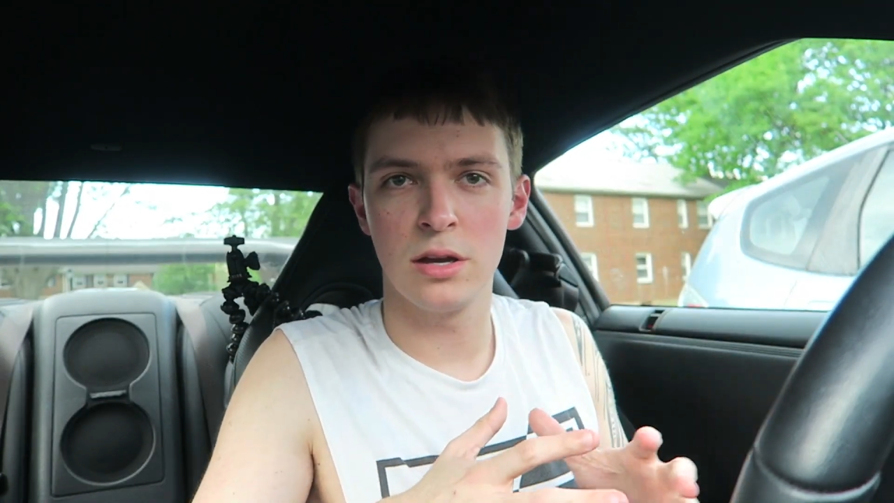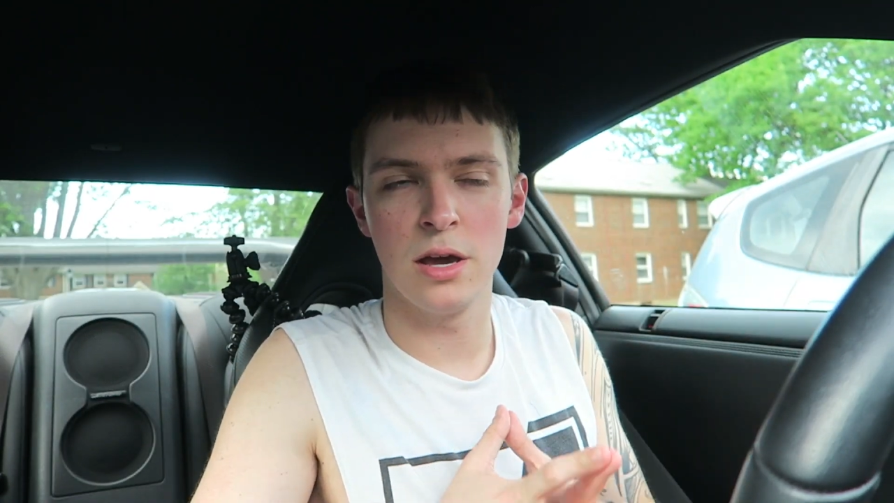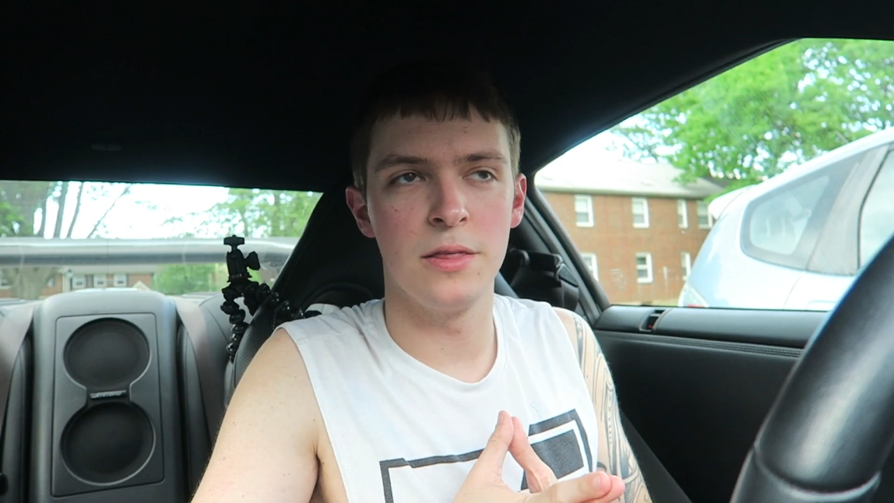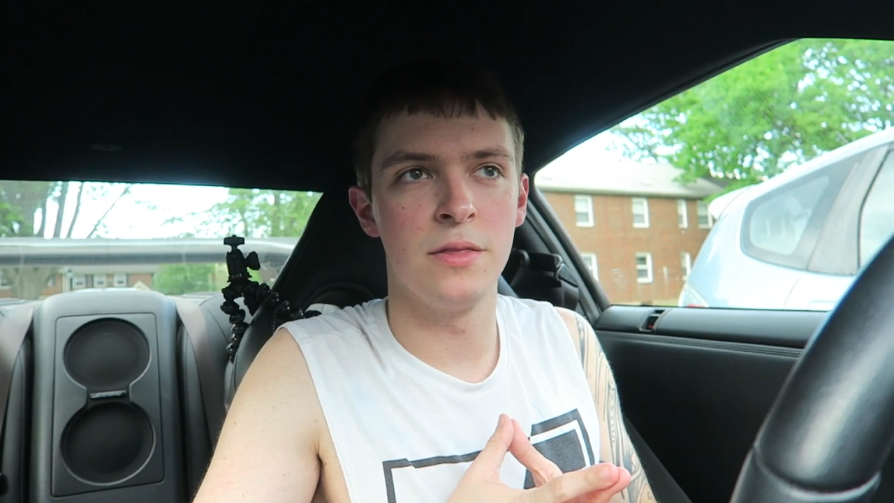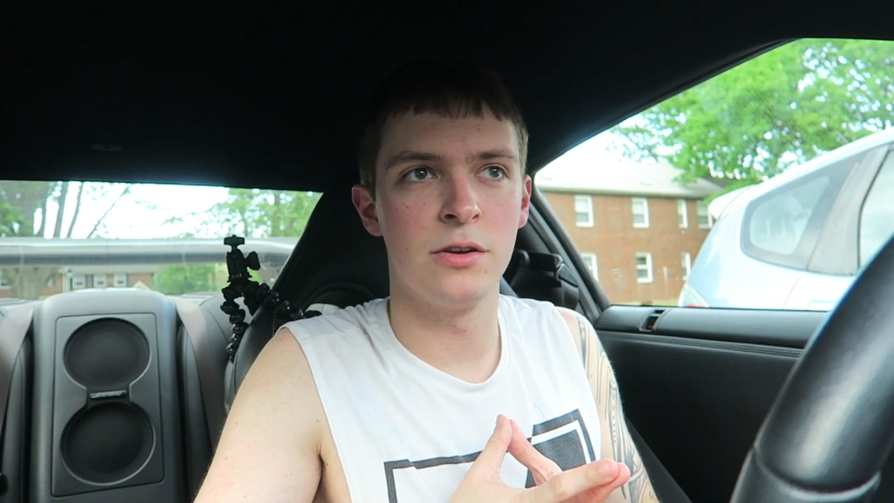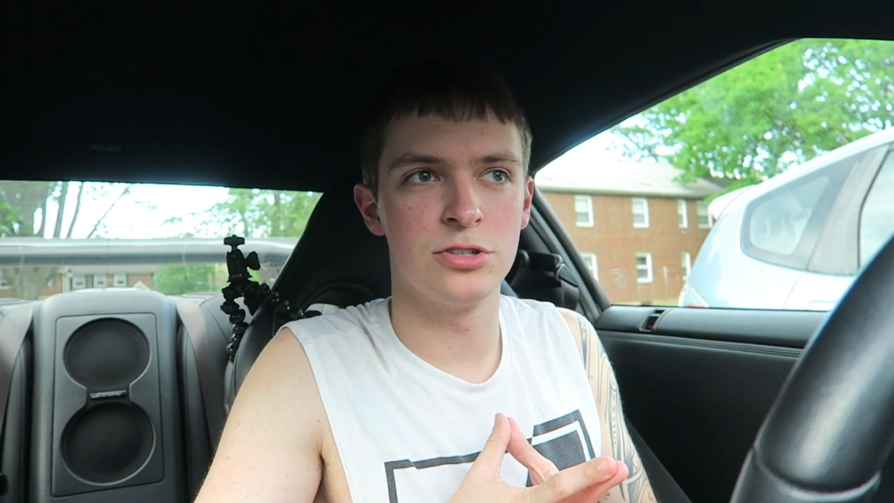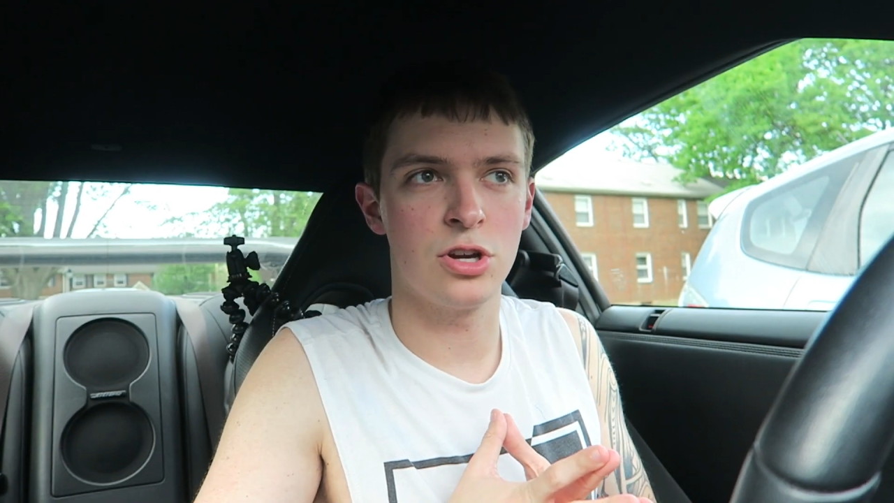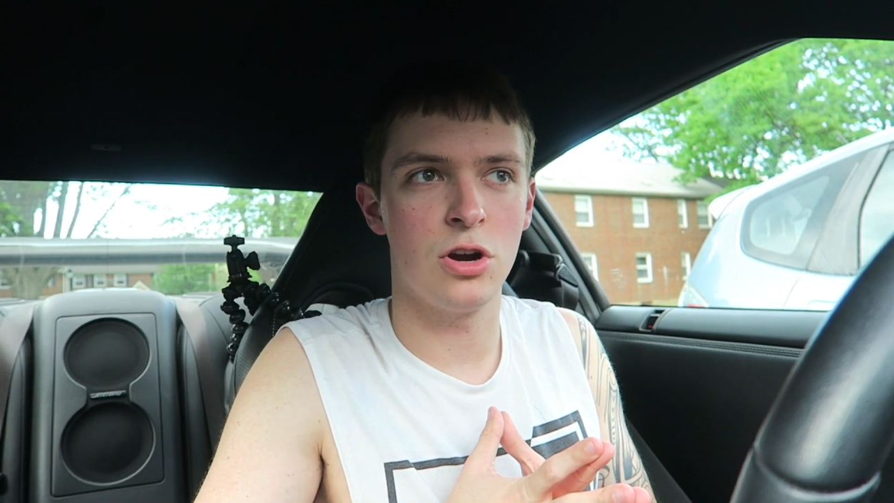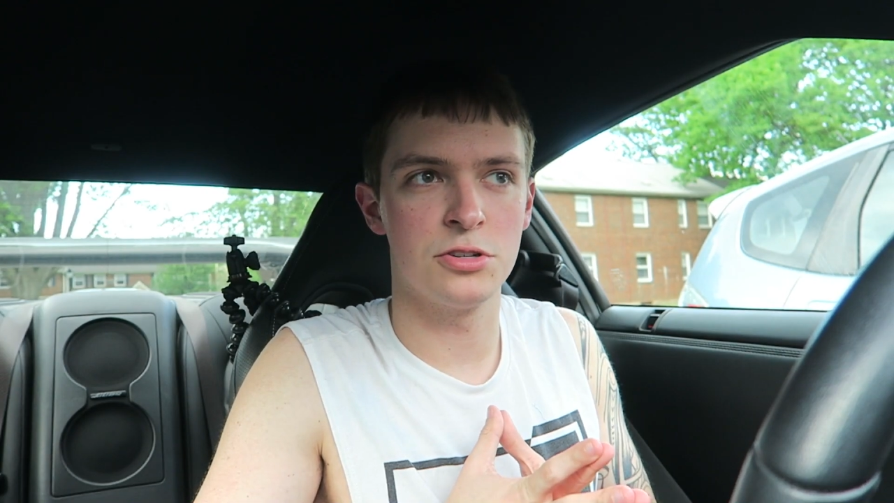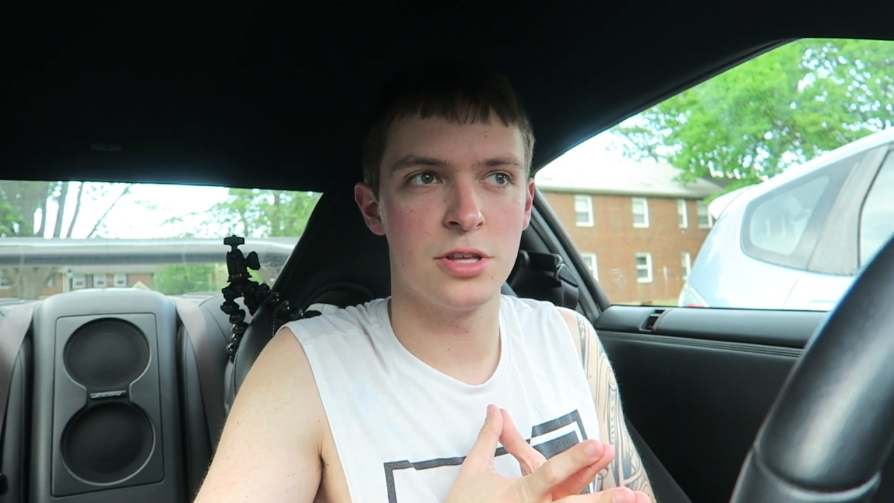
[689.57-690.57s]
and then there's
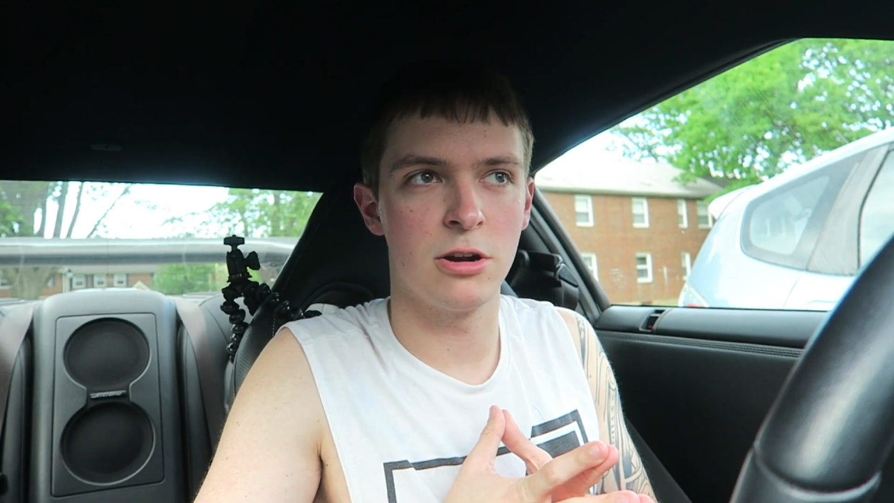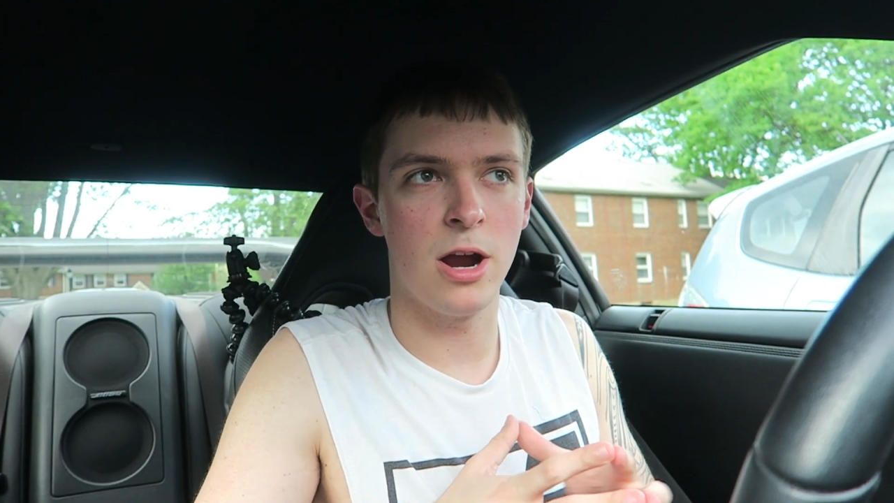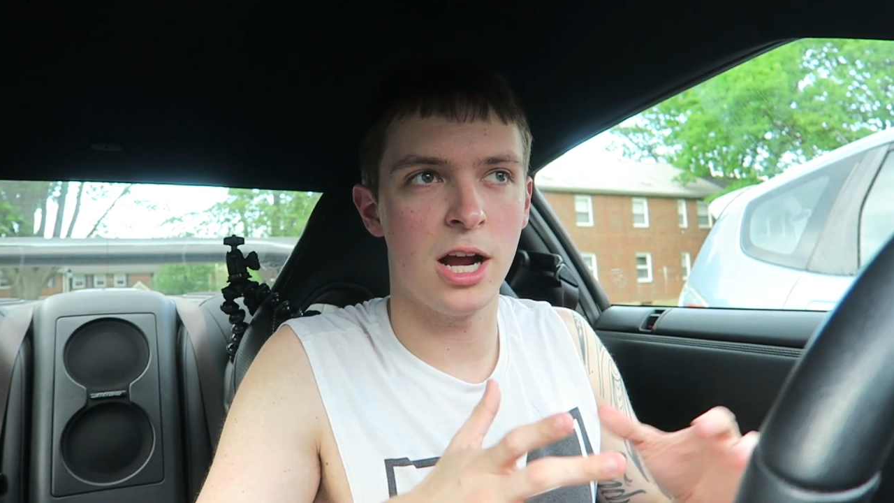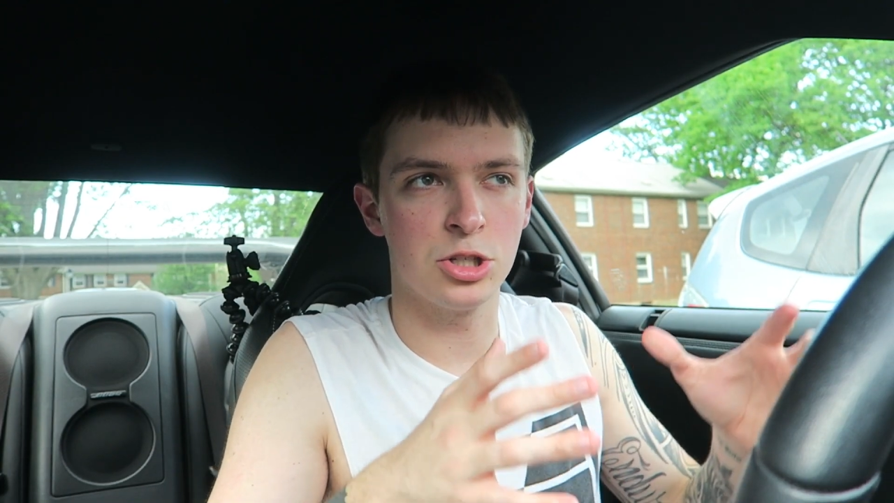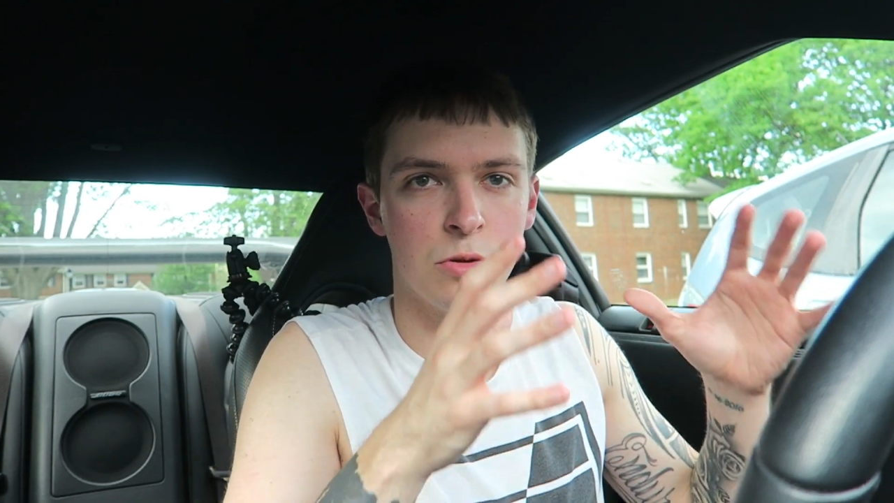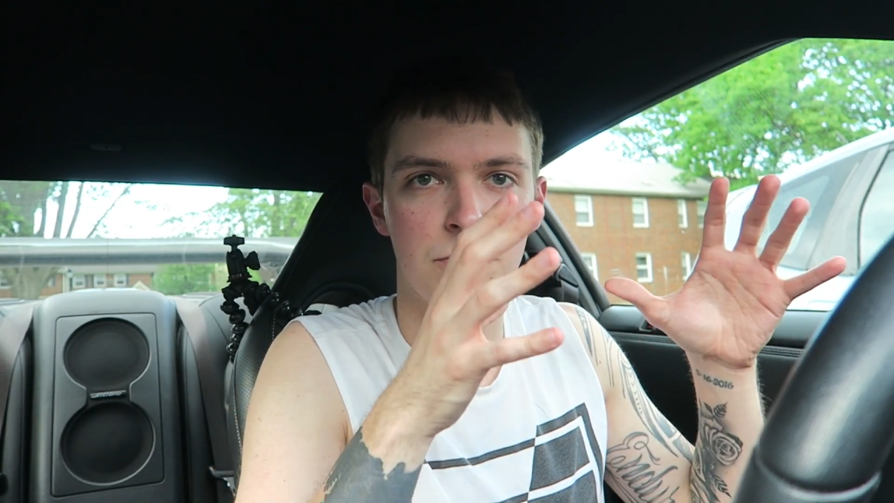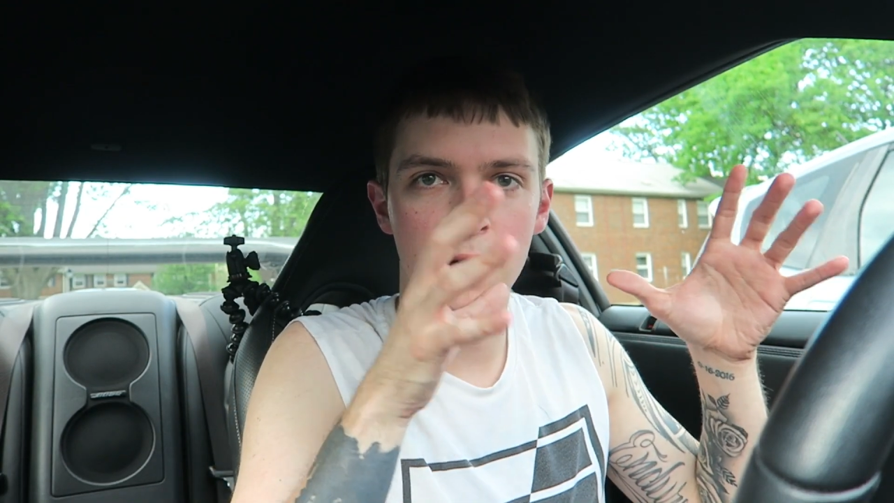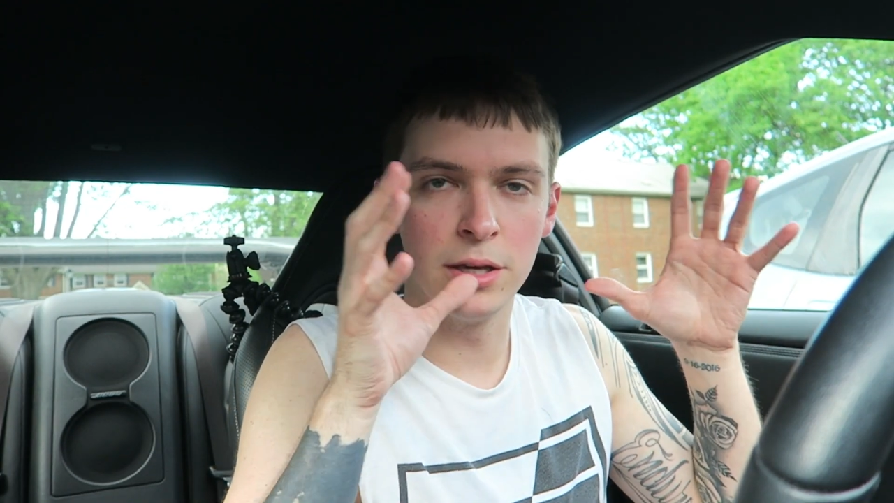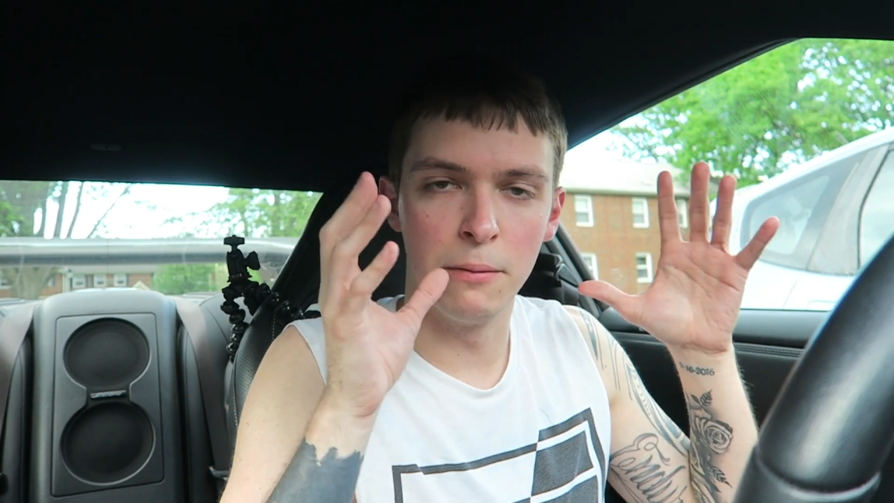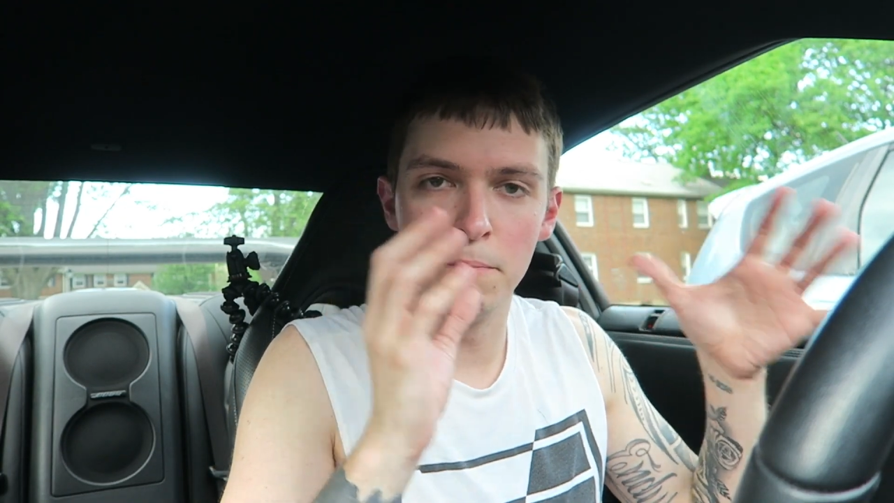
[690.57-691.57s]
cars that are actual fucking